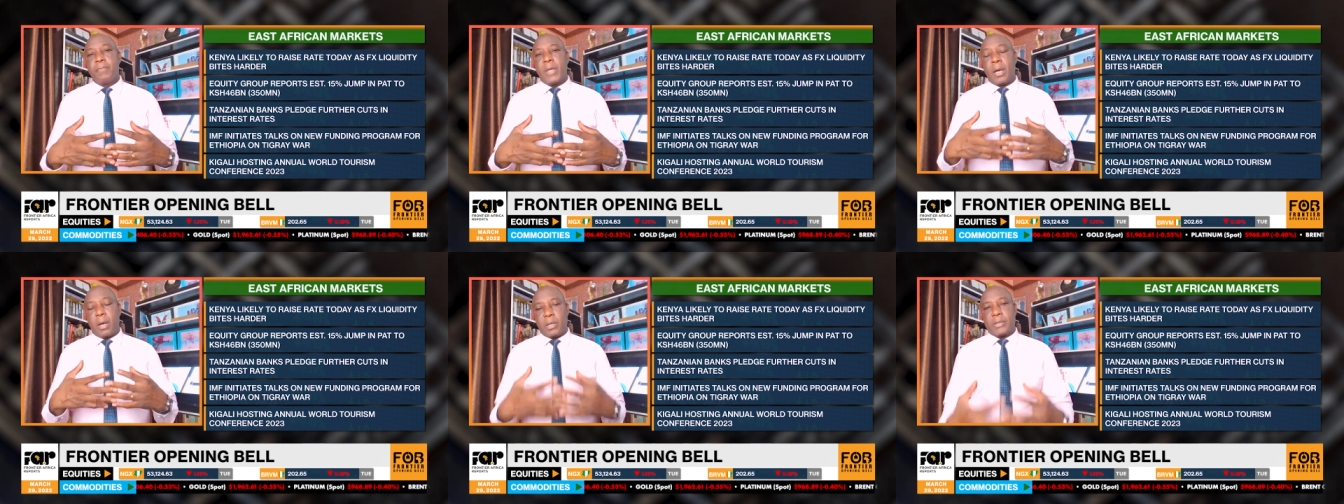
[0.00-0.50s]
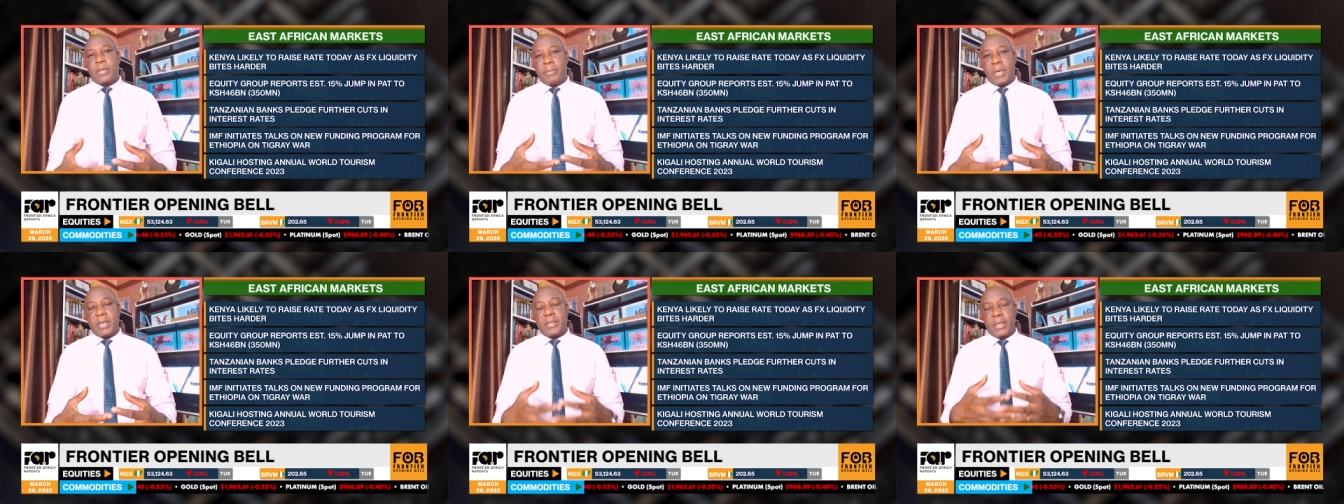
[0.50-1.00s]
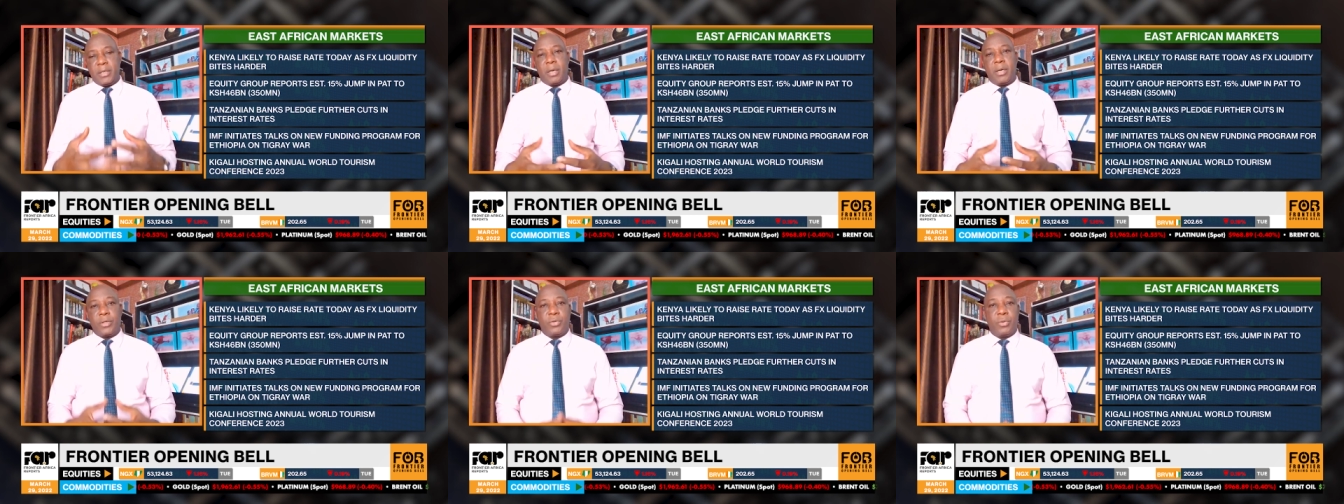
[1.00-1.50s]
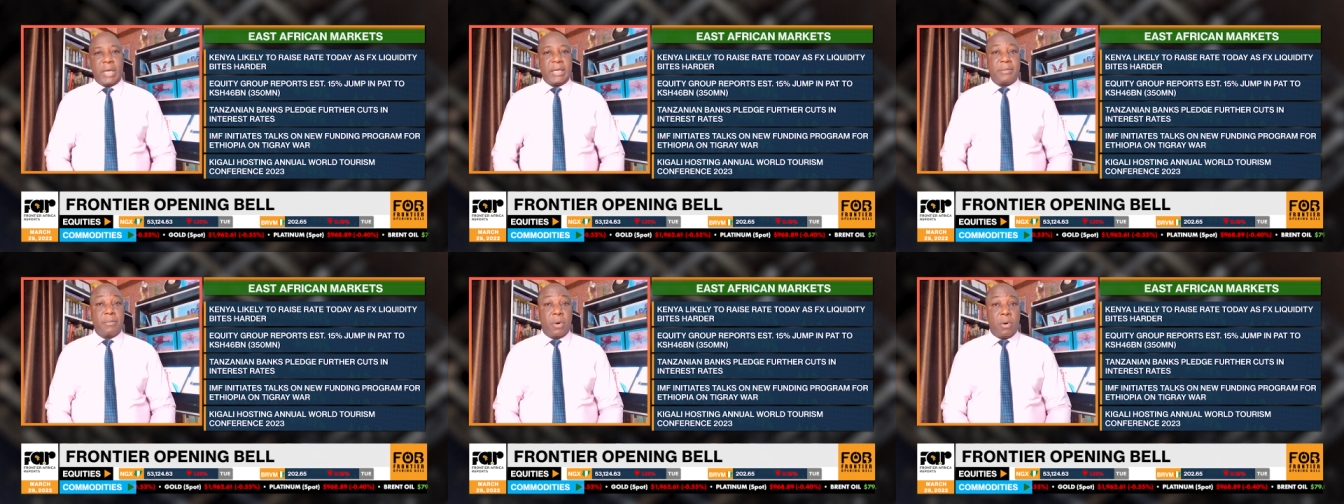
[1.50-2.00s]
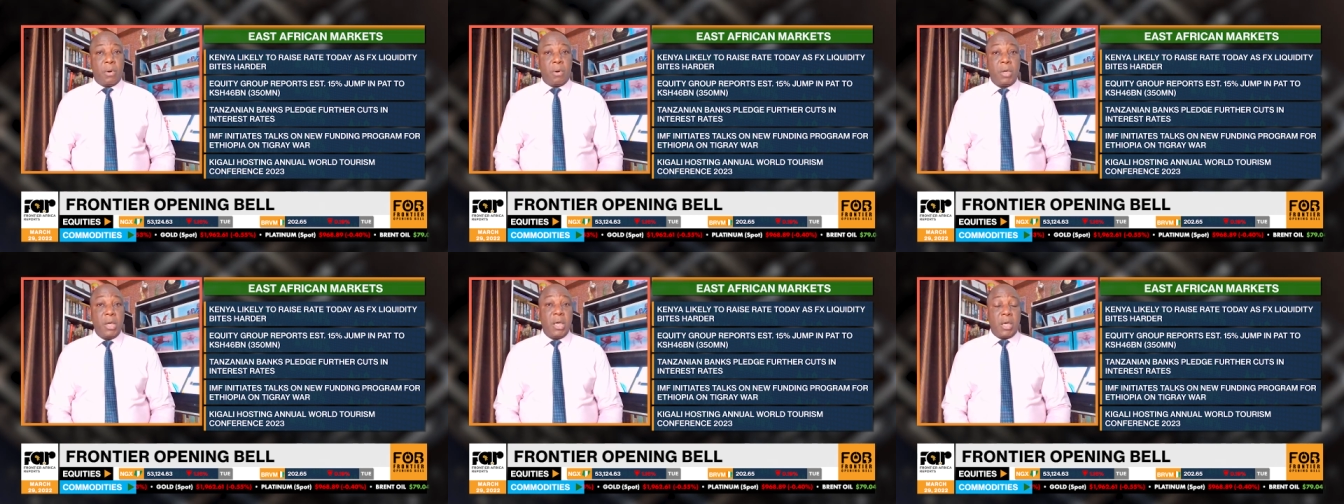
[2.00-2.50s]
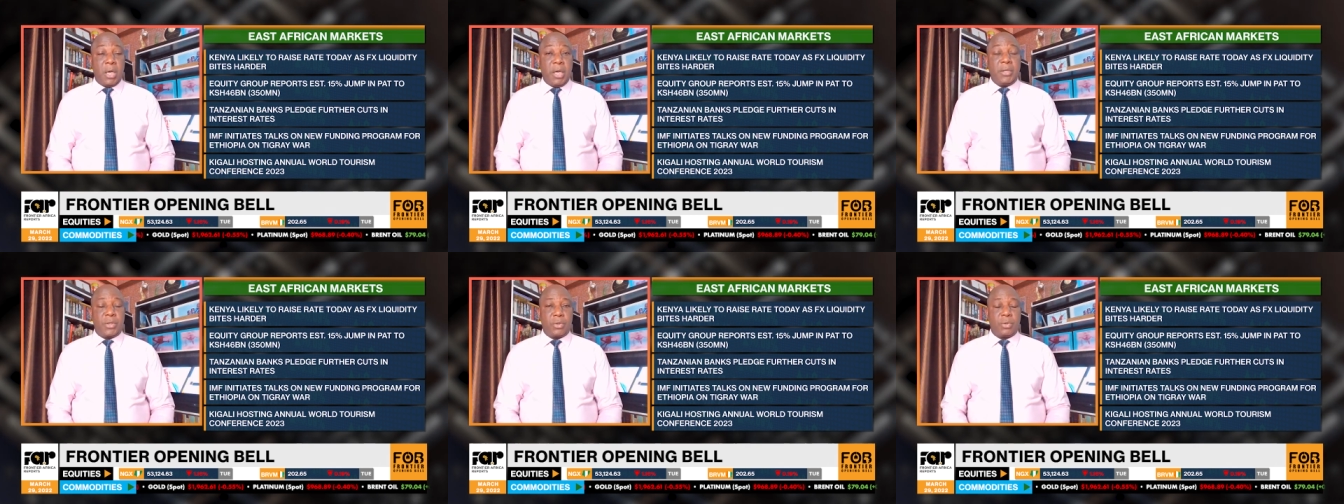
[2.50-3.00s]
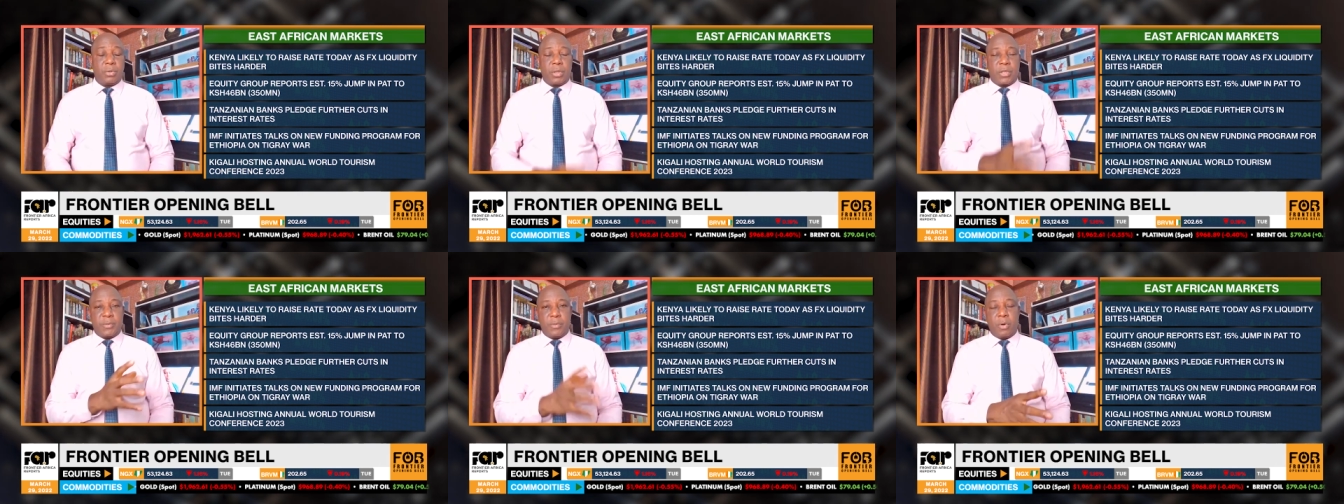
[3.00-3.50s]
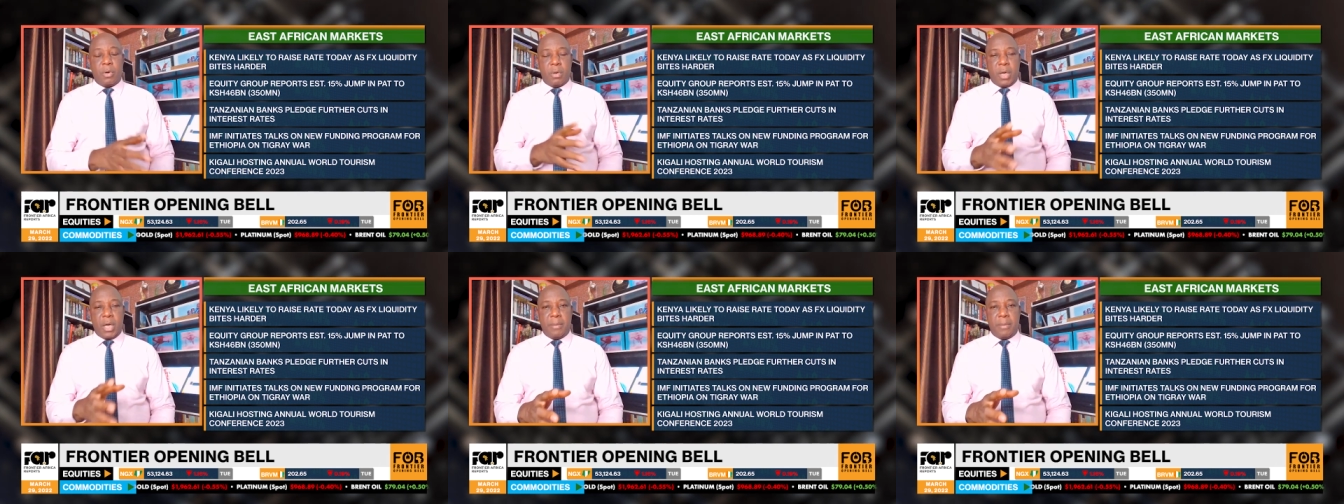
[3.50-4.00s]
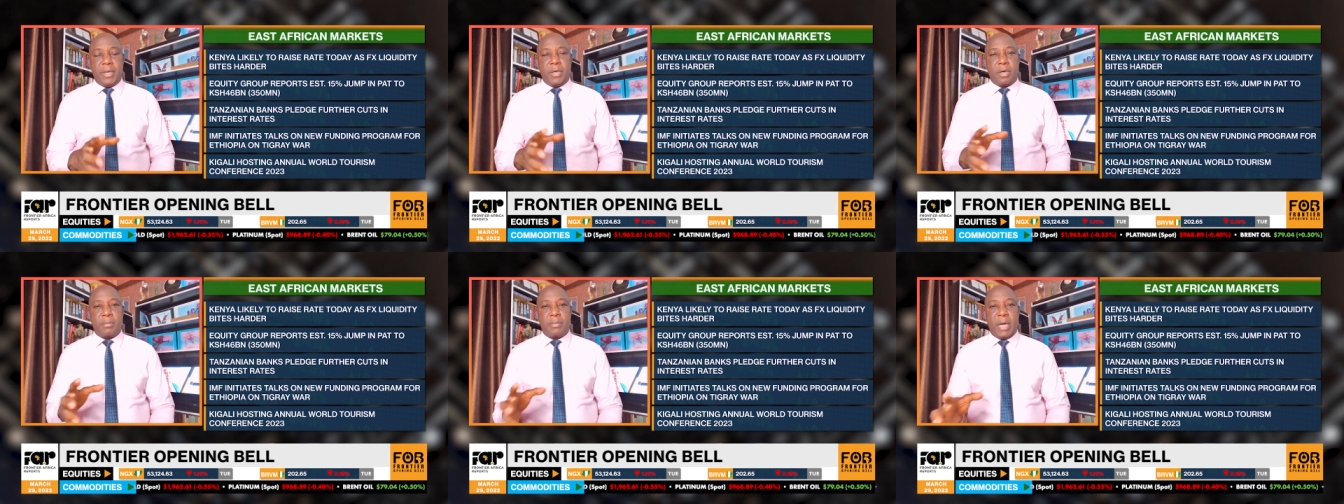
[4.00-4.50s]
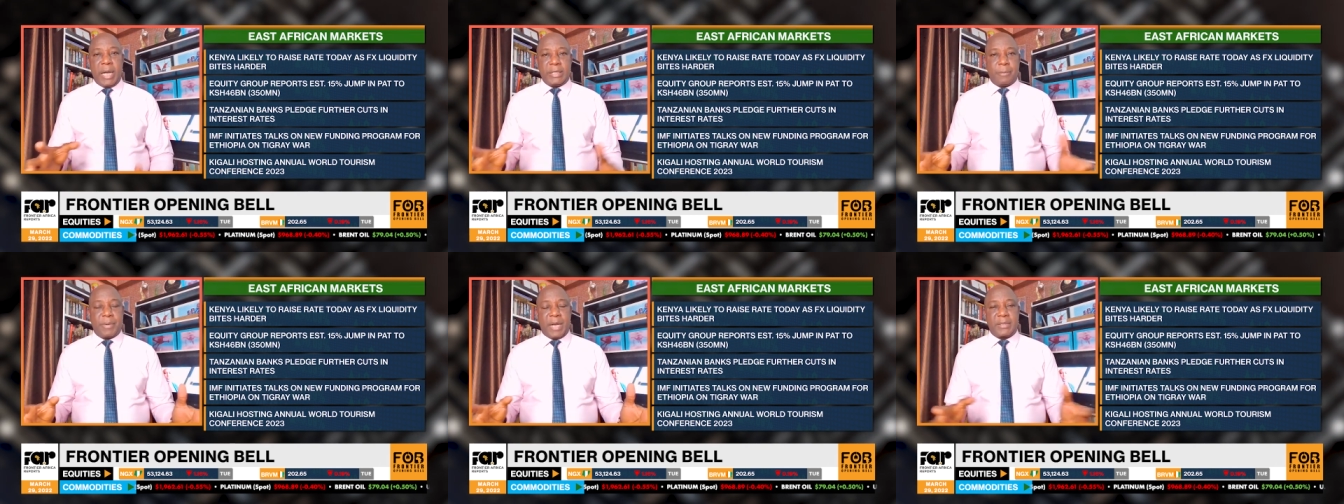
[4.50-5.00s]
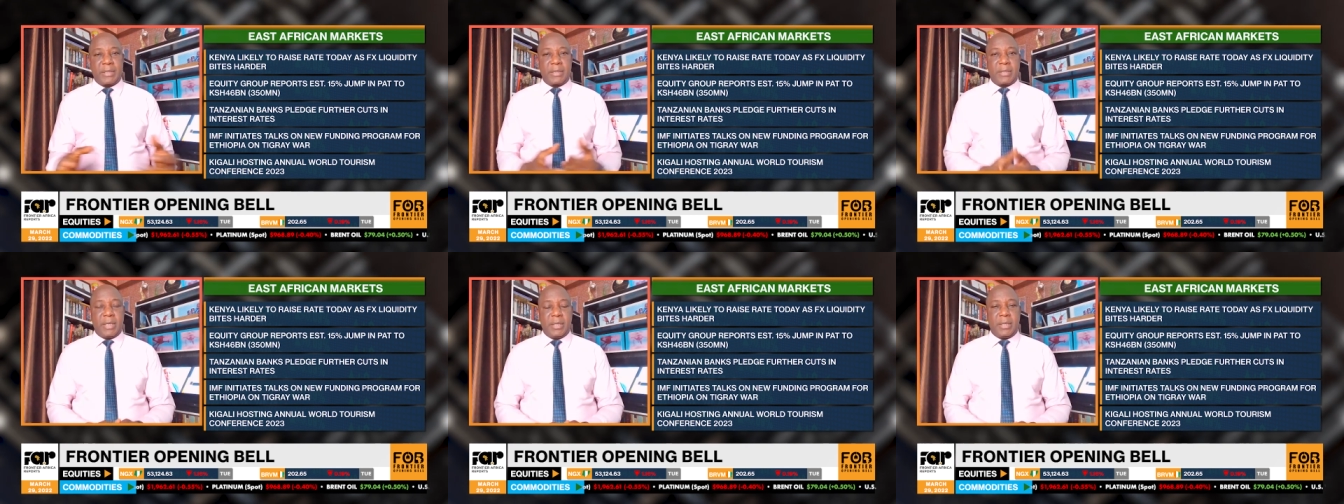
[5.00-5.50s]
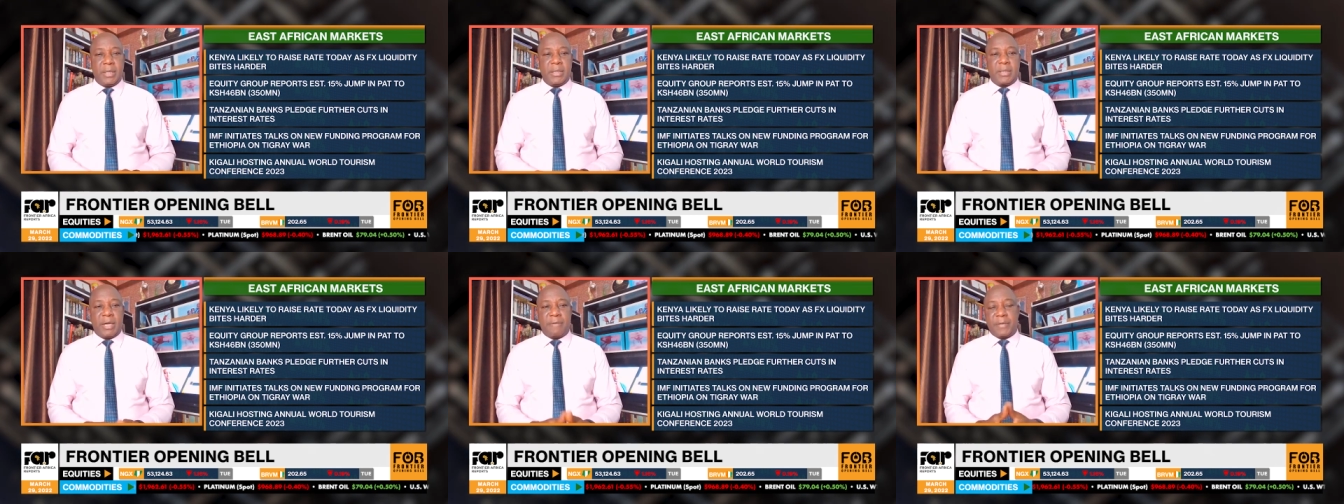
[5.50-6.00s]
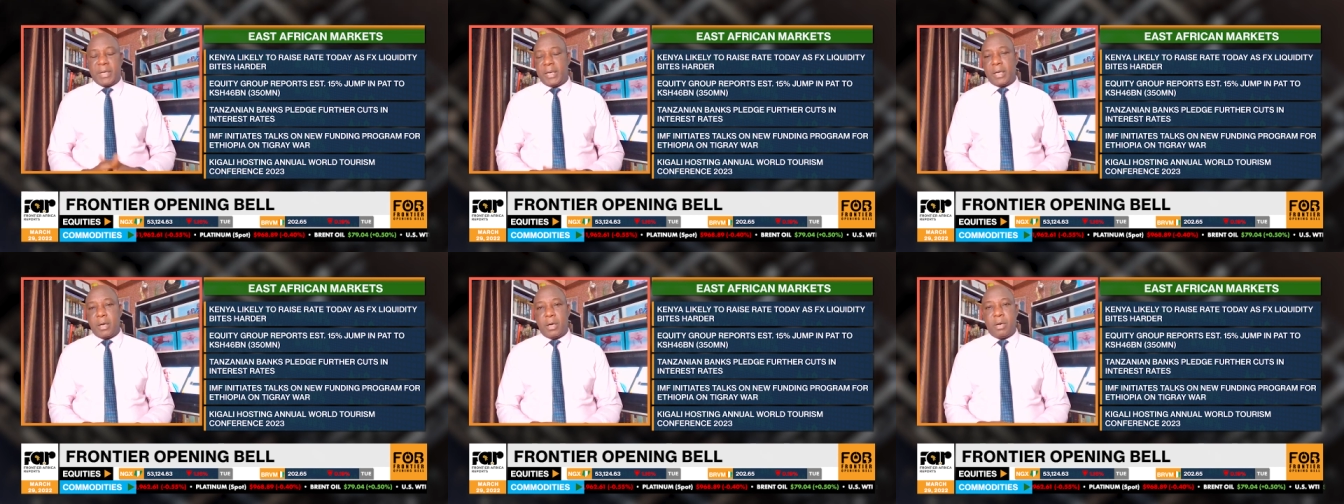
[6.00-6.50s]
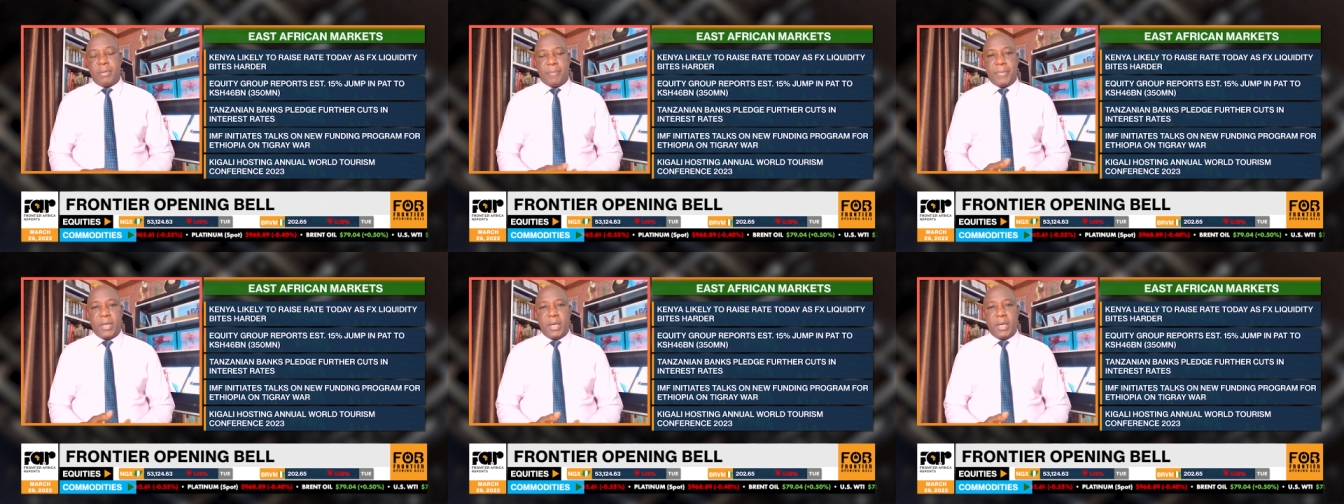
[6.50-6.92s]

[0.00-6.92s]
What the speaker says: customers in order to lend more into the small and medium enterprises in the East African economy.